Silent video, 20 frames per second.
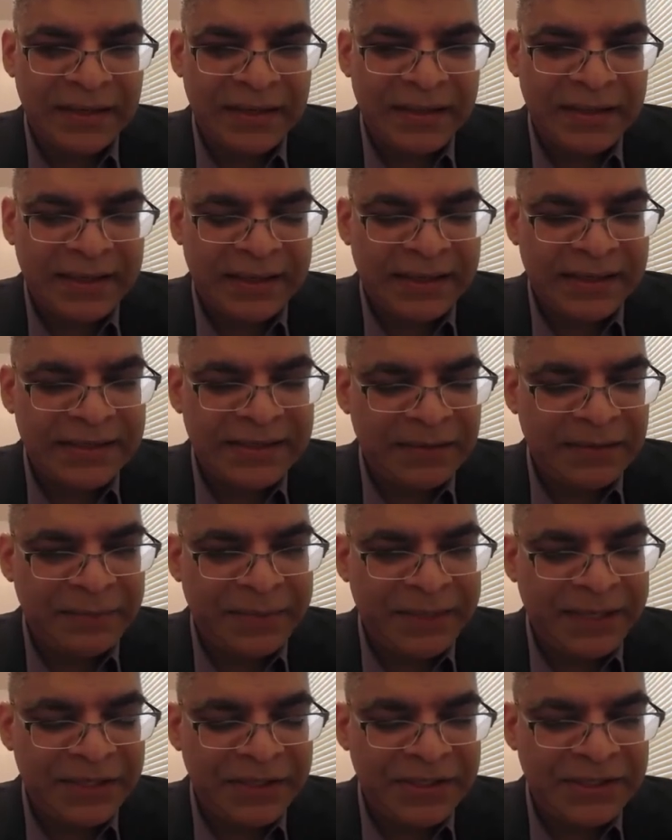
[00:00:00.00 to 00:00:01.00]
there are some
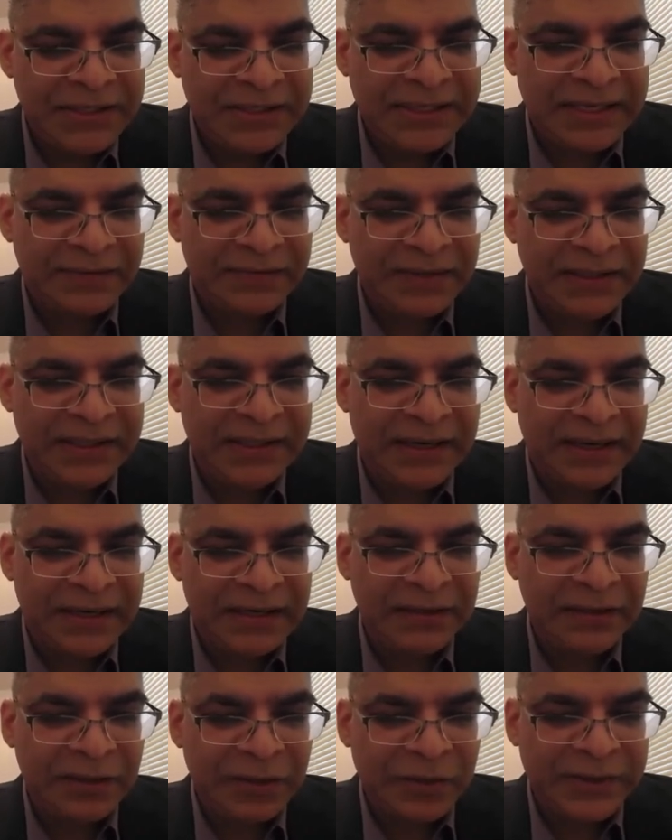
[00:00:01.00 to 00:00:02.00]
patients that really
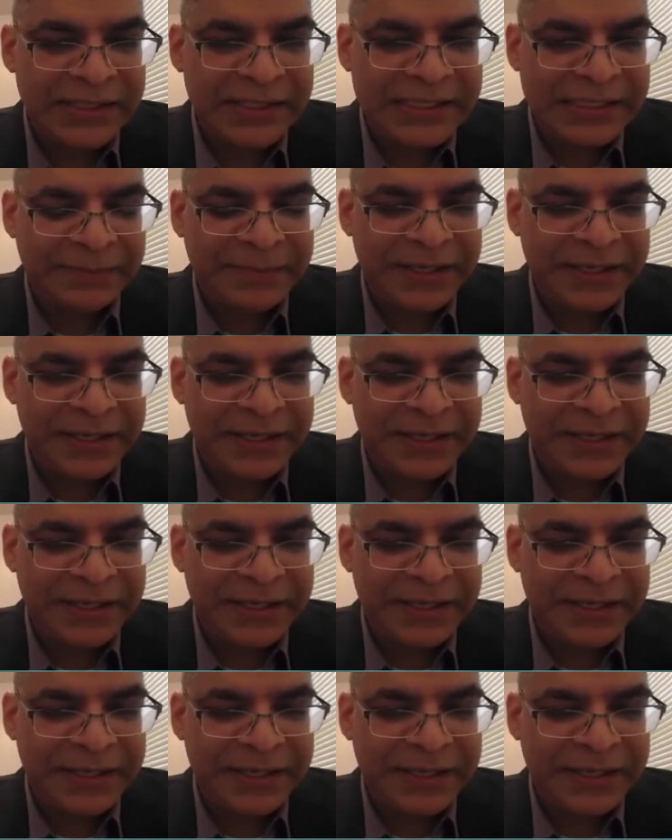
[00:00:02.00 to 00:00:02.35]
are low-risk